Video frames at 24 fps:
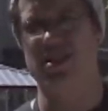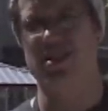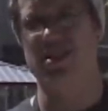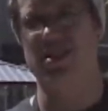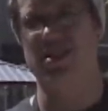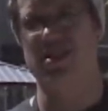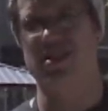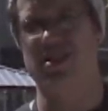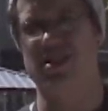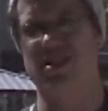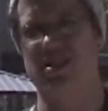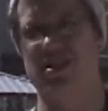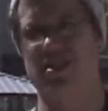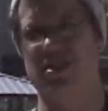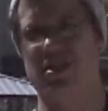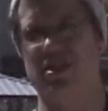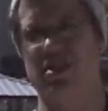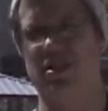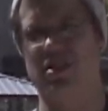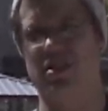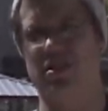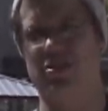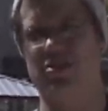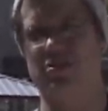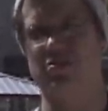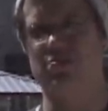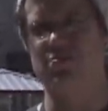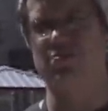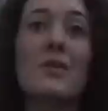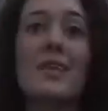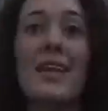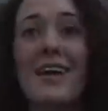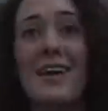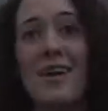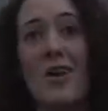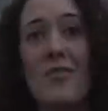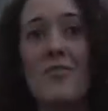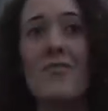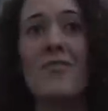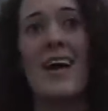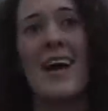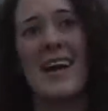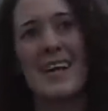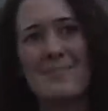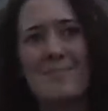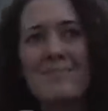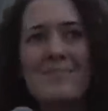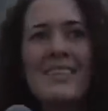had so much fun.
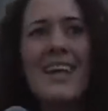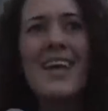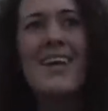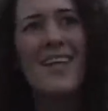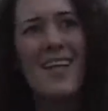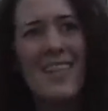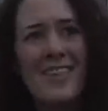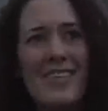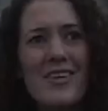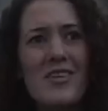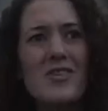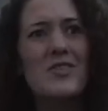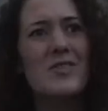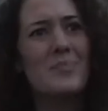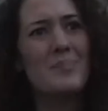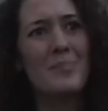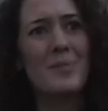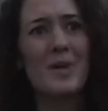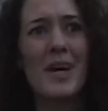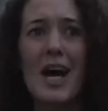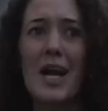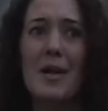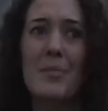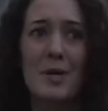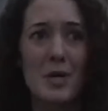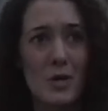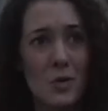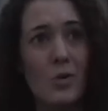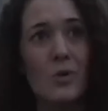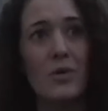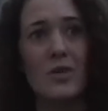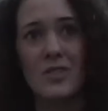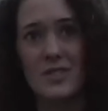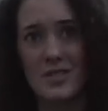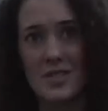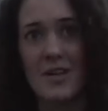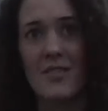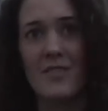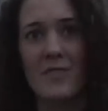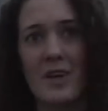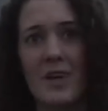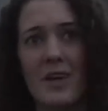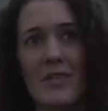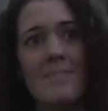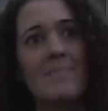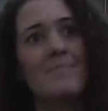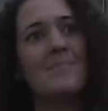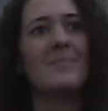I'd never been to any festival
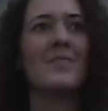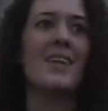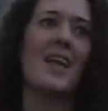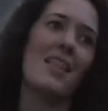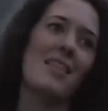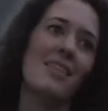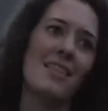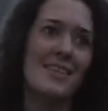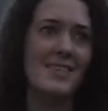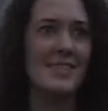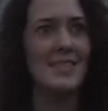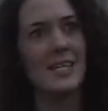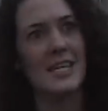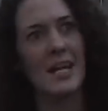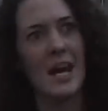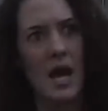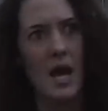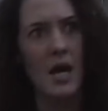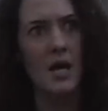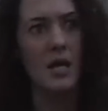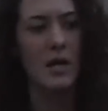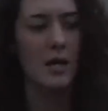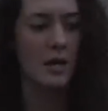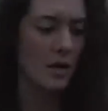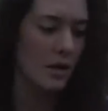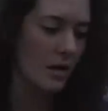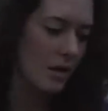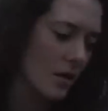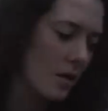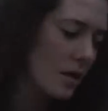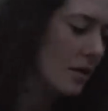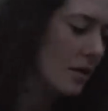before then, so to go to